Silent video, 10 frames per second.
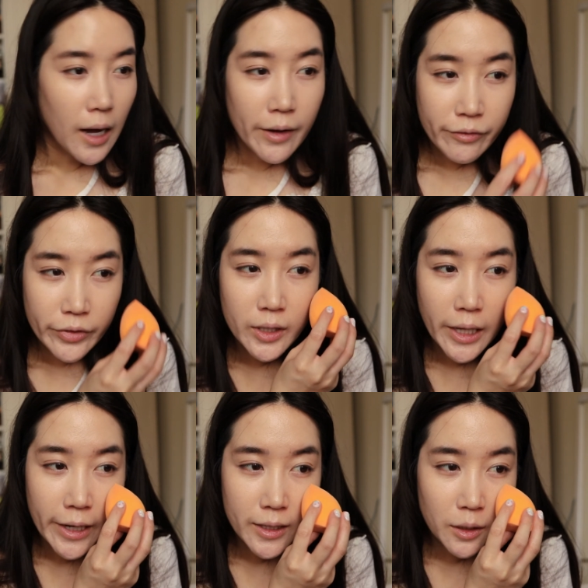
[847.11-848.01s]
I feel
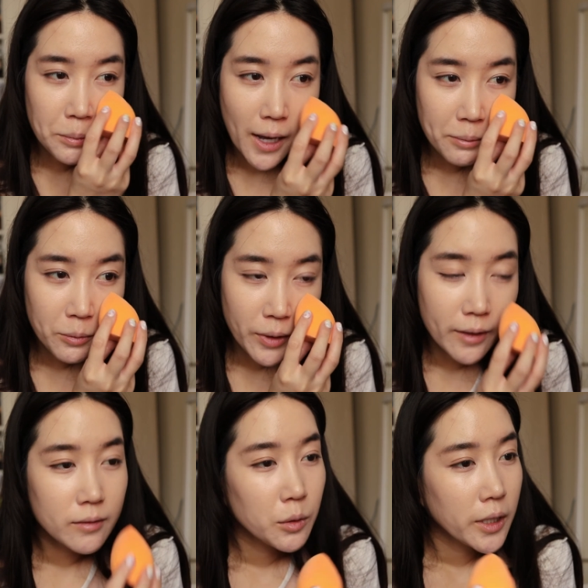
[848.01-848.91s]
like the Bobbi
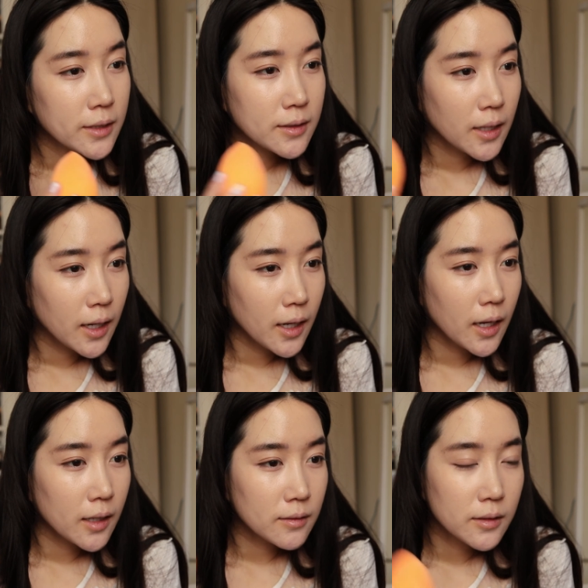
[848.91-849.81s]
Brown is
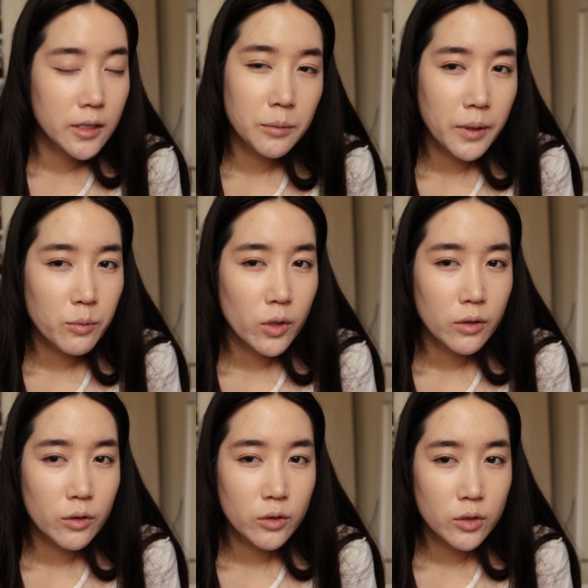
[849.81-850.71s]
a little bit more
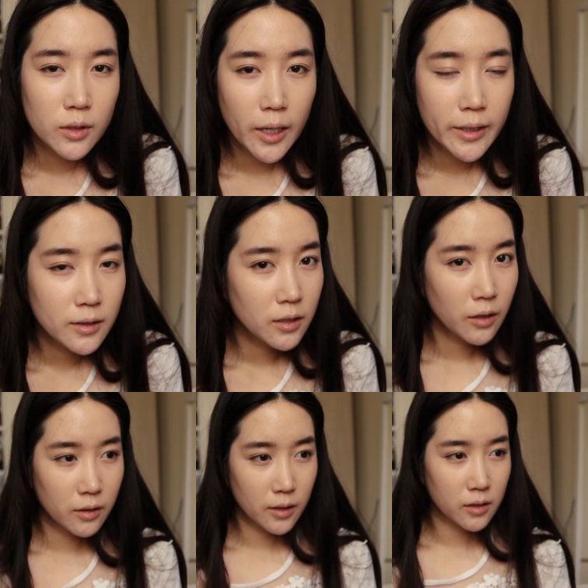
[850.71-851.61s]
neutralized,
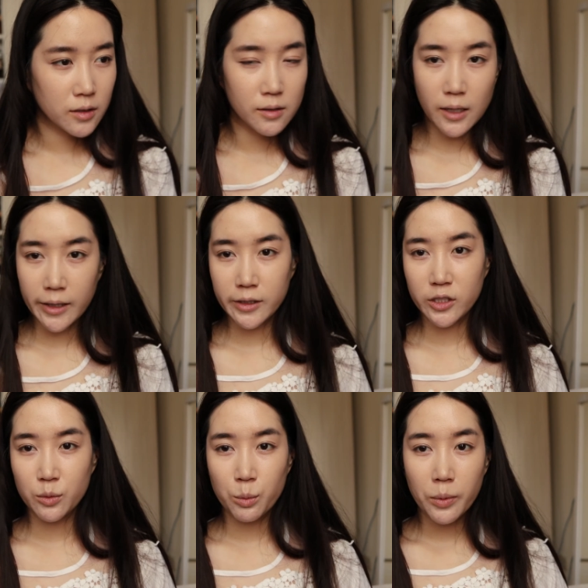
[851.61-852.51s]
the
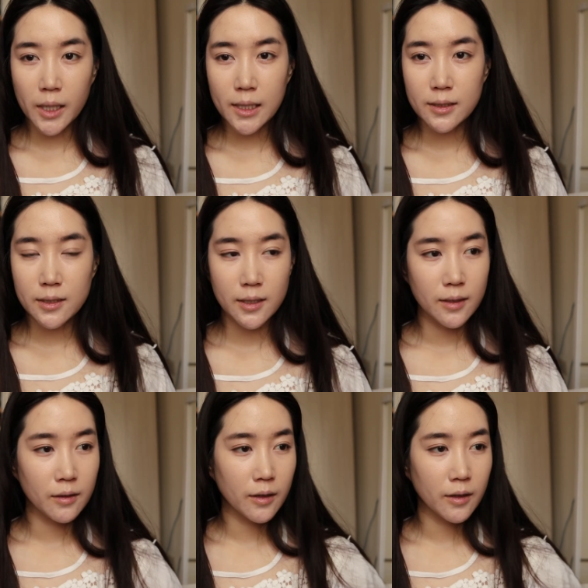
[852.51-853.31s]
slightest bit,